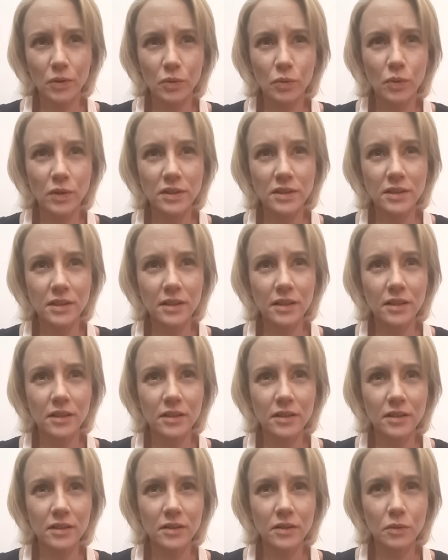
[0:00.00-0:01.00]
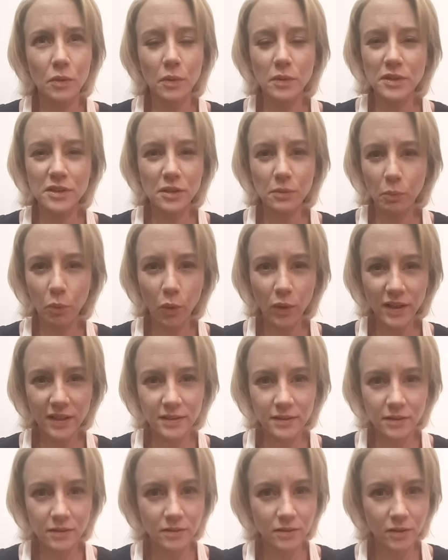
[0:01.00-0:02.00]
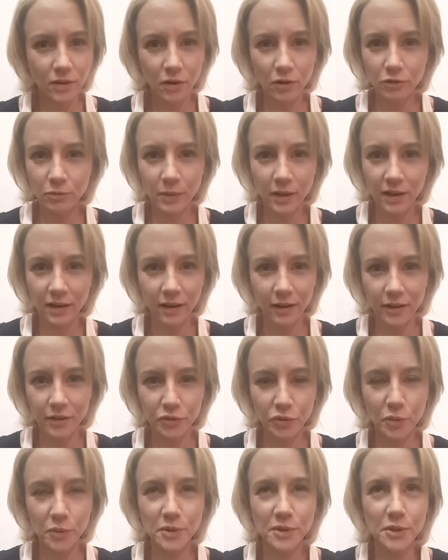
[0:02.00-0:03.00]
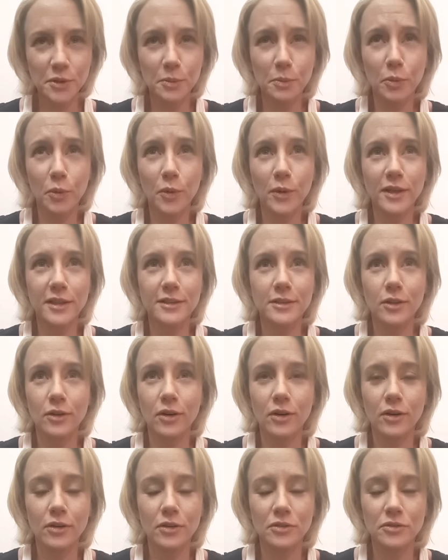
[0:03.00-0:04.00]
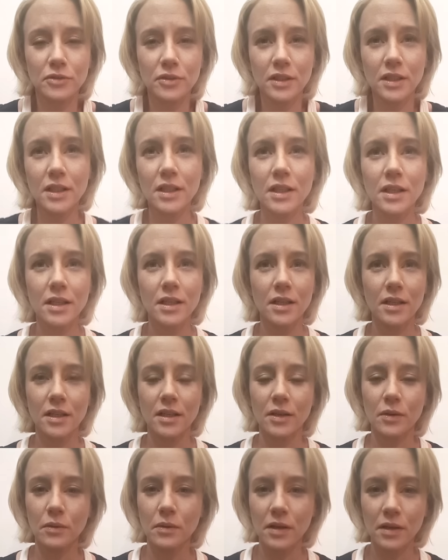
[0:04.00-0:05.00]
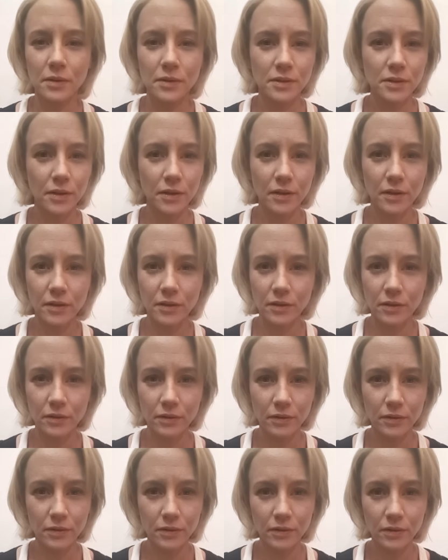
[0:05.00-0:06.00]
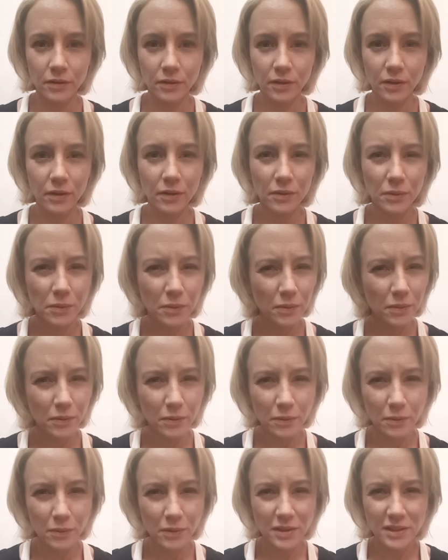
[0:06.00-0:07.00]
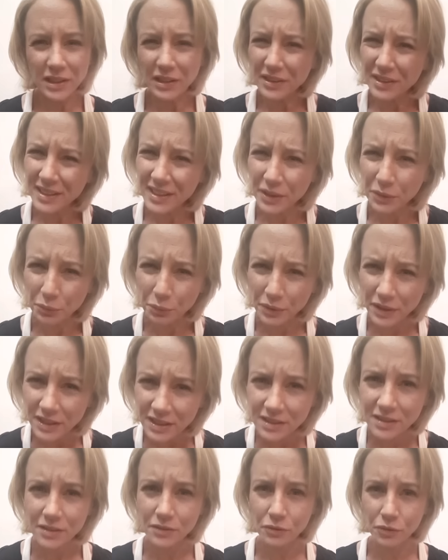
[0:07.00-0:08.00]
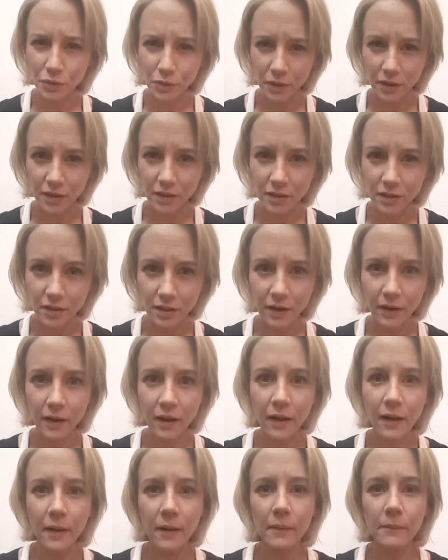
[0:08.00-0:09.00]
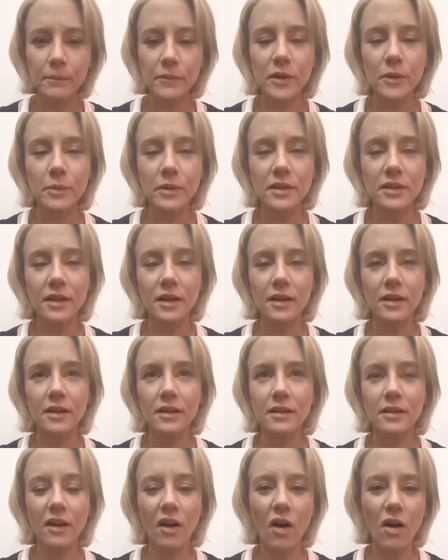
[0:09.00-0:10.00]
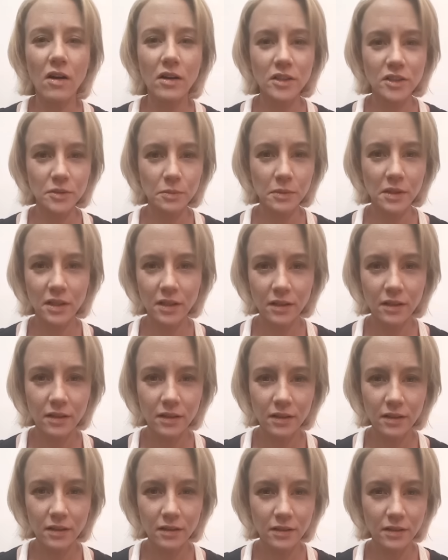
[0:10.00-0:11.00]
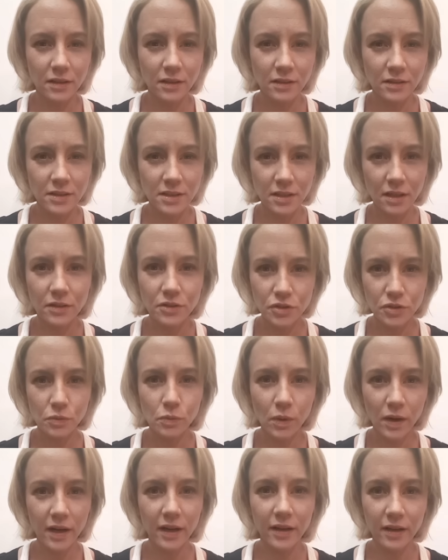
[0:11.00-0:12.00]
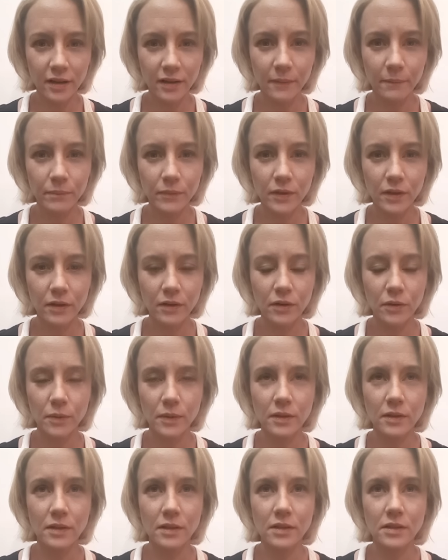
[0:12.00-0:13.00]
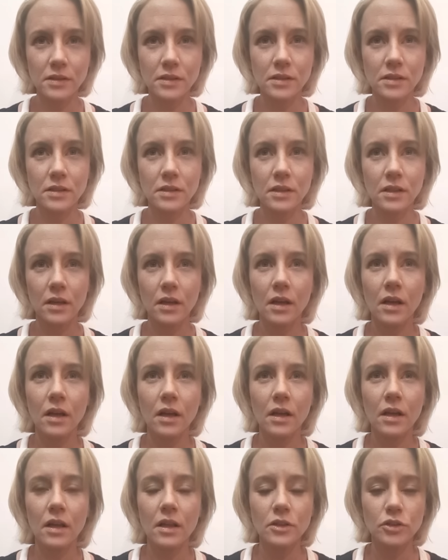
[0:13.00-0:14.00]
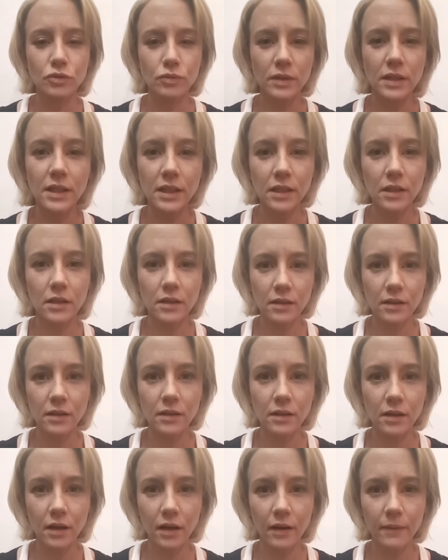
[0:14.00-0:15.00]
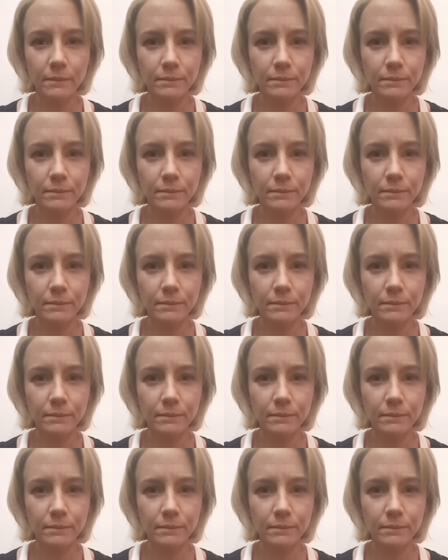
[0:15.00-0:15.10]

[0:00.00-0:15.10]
was the point of my life? What was the point of what I was going through? Was there any reason for it? No, but they asked me in such a way, with this really